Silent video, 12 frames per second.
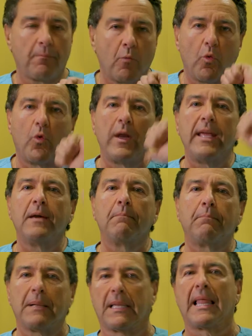
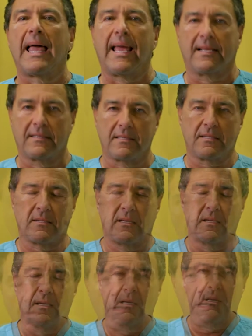reimplant.
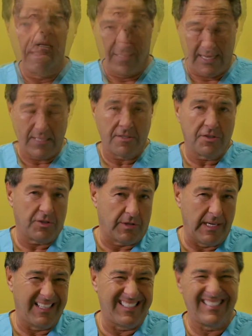
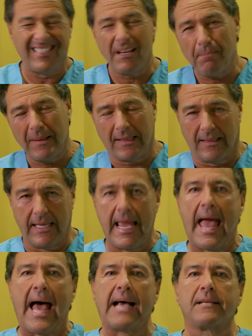Dentistry typically
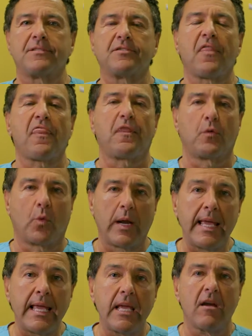has
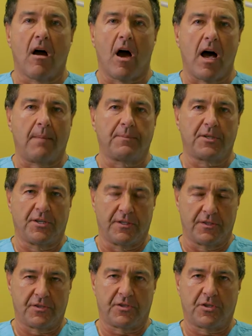three
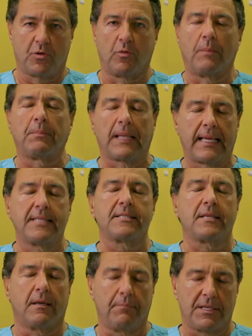options to
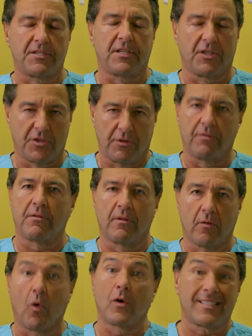replace a missing tooth
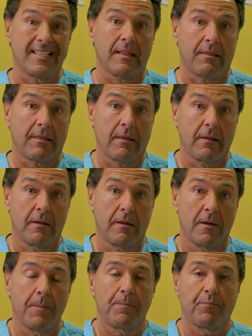or teeth,
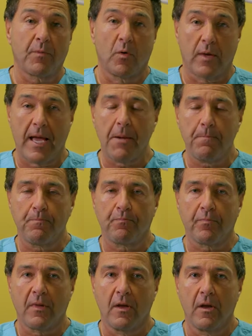okay?
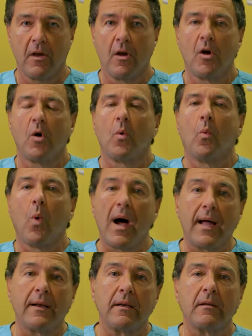
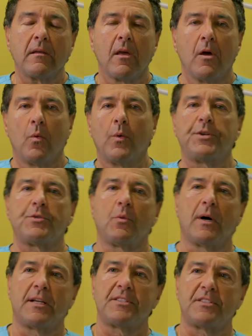One, which
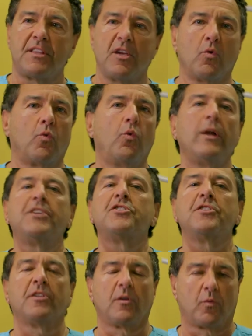was the
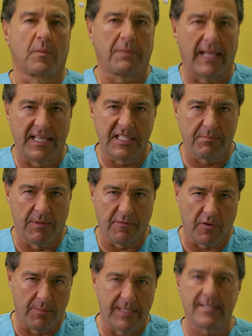original replacement
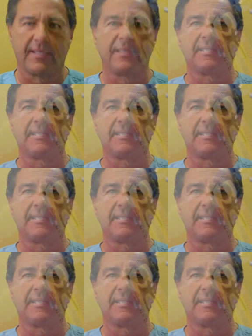for missing